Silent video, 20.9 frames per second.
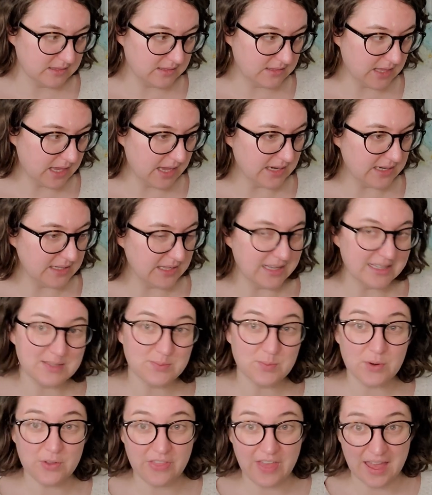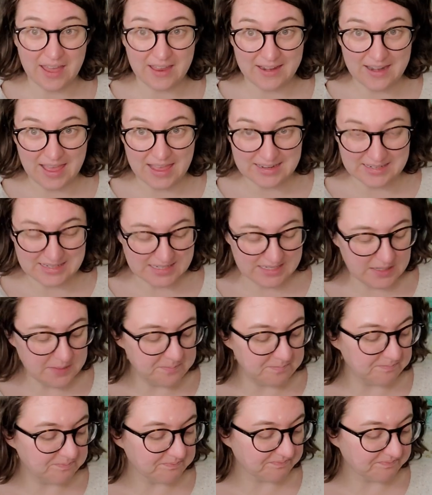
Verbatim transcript: that that's where that ended.